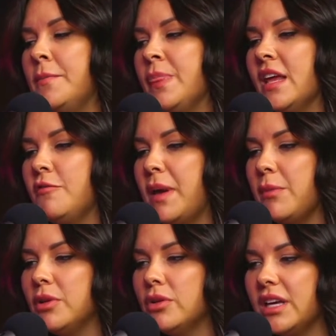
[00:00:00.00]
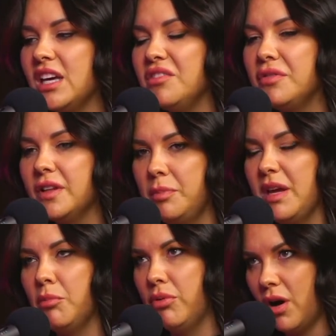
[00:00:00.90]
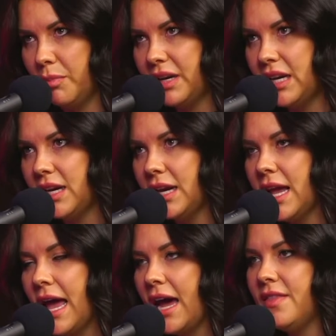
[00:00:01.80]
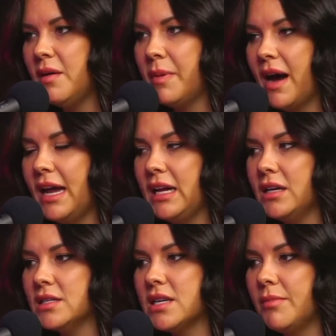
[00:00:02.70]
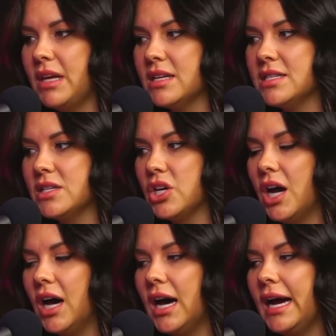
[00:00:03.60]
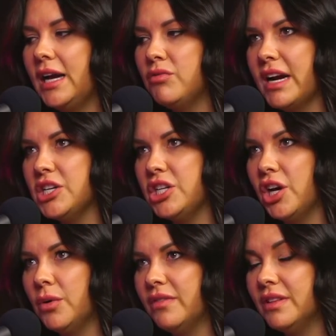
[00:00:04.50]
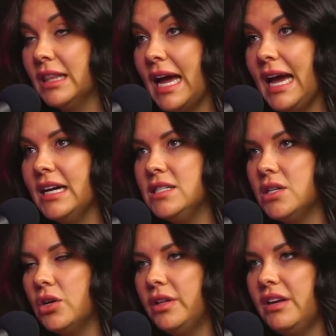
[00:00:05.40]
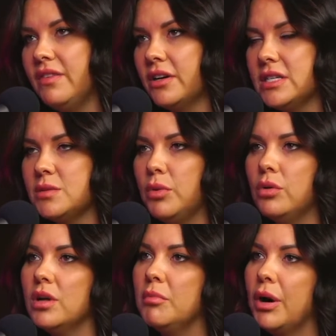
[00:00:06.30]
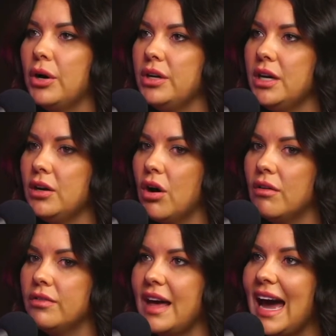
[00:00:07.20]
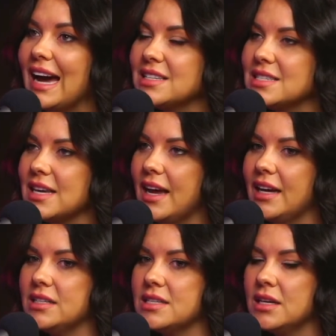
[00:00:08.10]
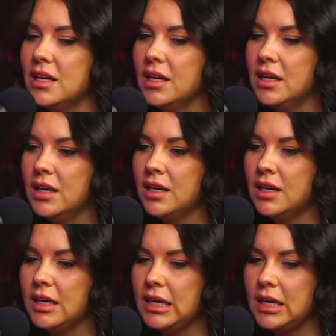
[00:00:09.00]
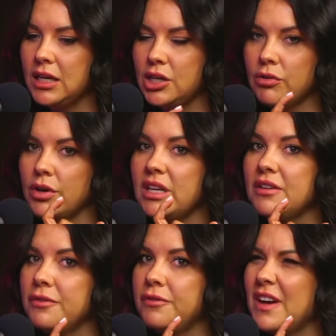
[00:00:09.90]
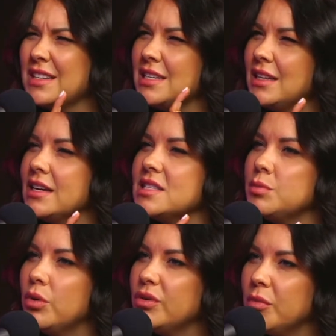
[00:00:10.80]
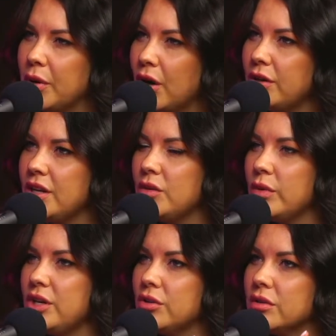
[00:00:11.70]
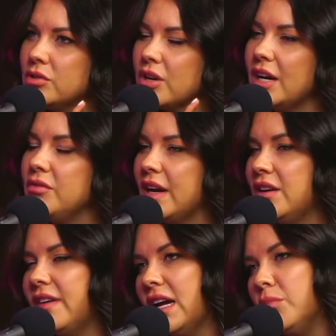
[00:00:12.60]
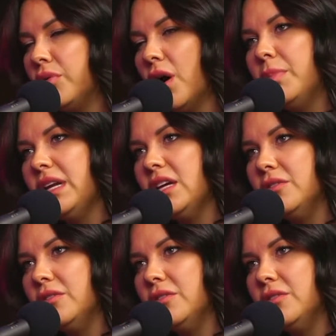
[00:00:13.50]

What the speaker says: if people are looking at flipping property and they're buying something at such a high ratio of land and only a very small component of the asset, you're only affecting that small component when you're trying to renovate a property and